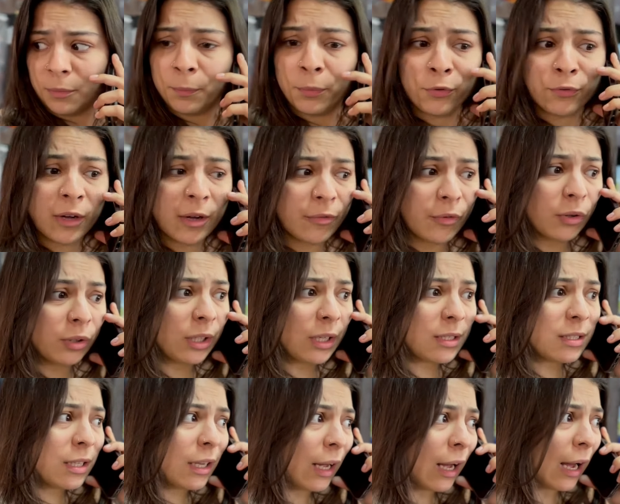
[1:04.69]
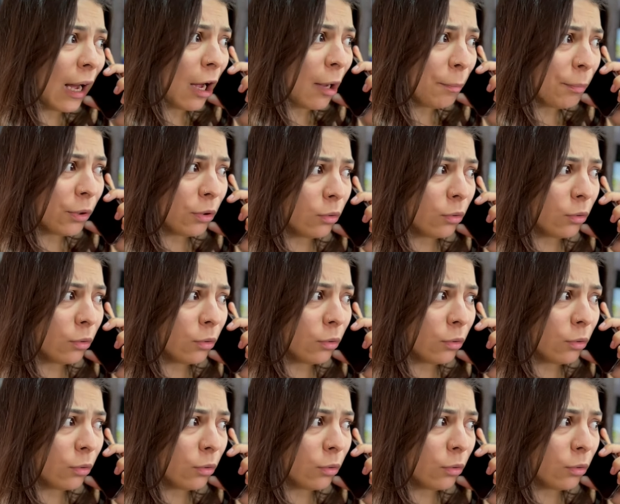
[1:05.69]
Please, it has to be quick.